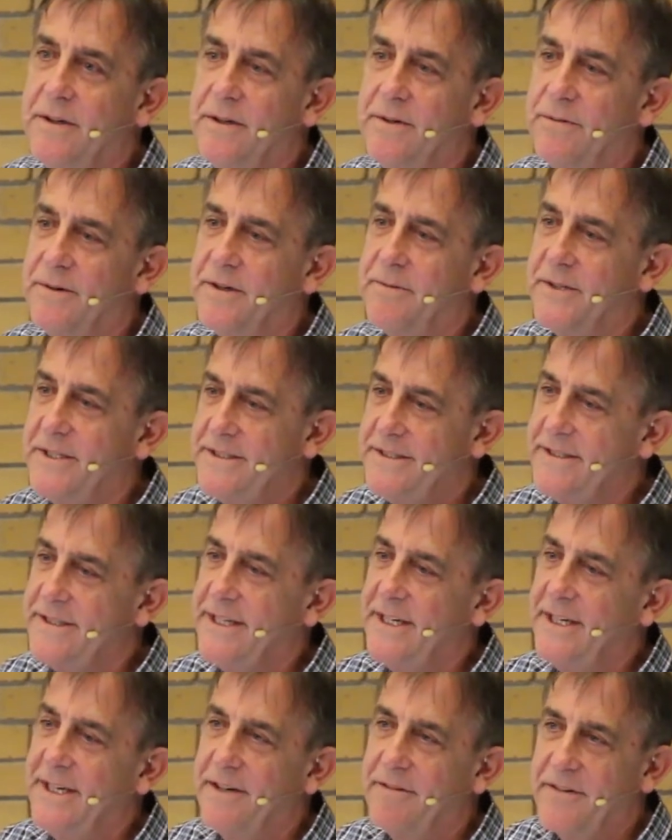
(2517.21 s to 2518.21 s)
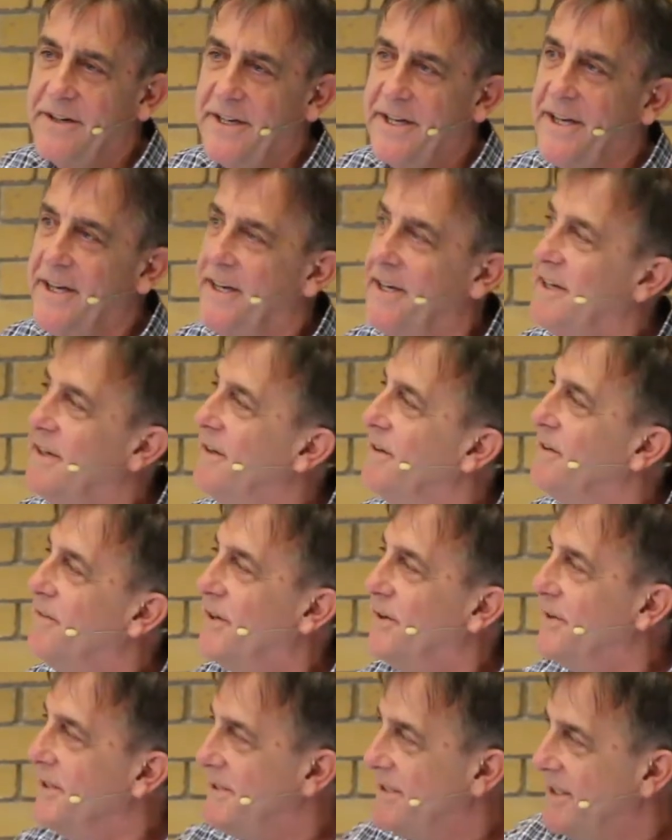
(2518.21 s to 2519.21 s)
what we see every day,
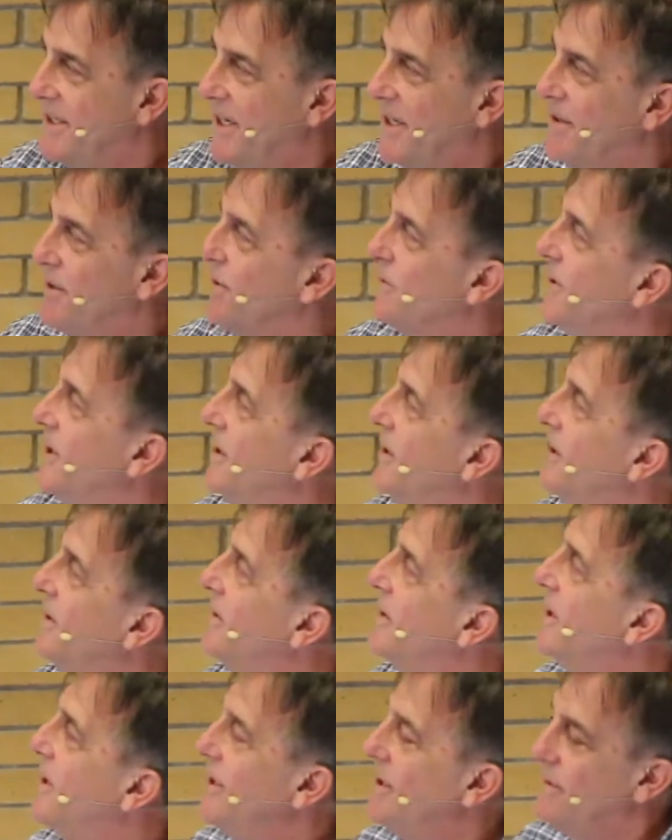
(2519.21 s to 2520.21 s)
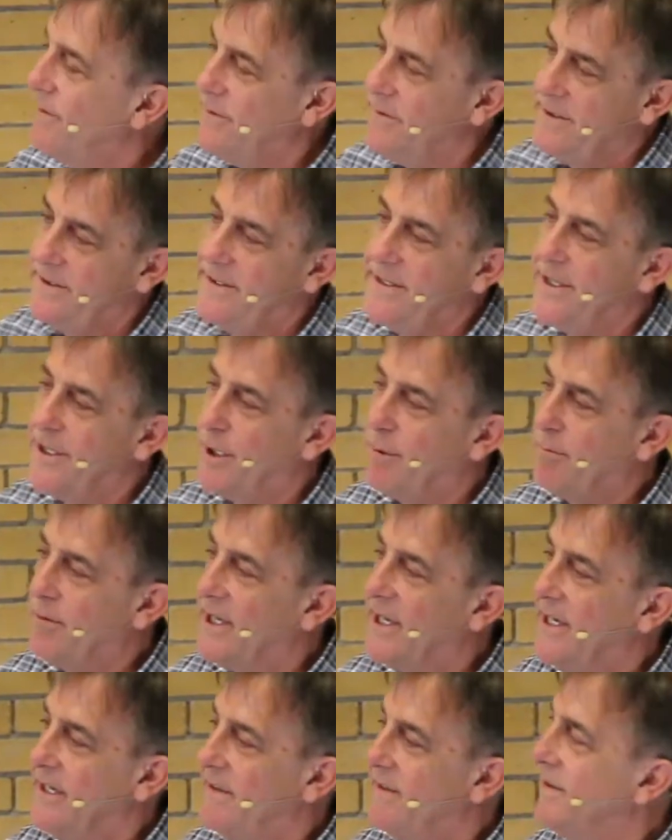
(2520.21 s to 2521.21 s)
what we see out the window, what we see in our
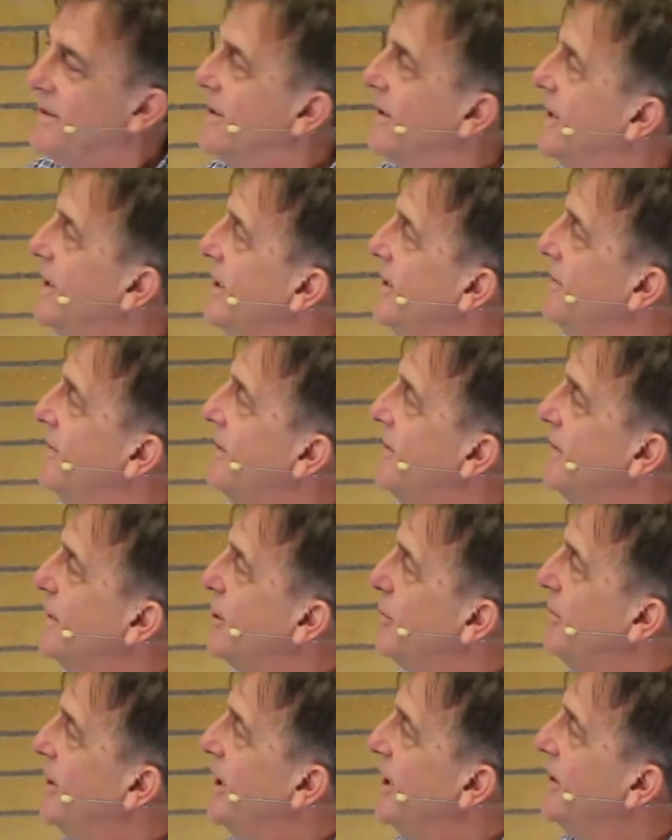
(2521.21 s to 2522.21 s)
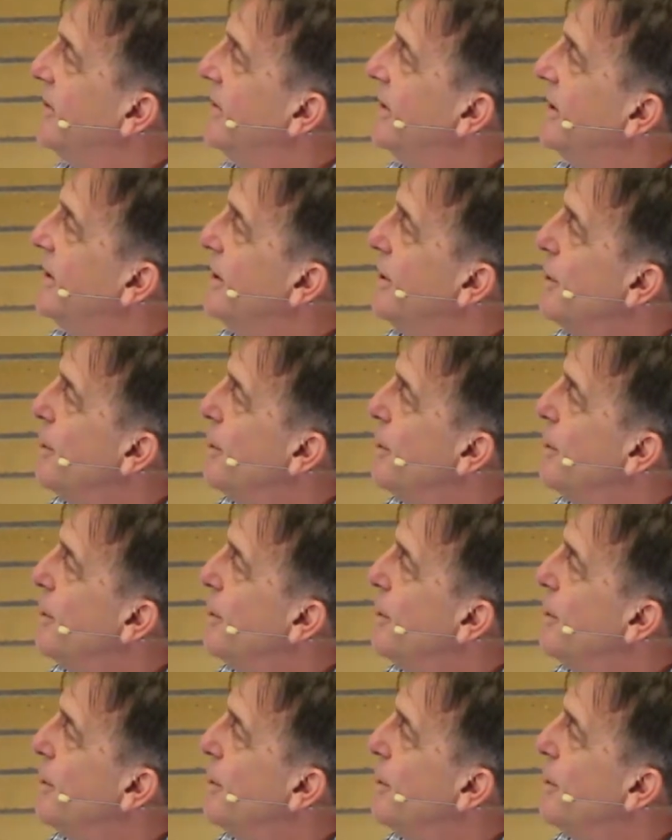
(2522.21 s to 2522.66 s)
plates, in our kitchens, in our bakery.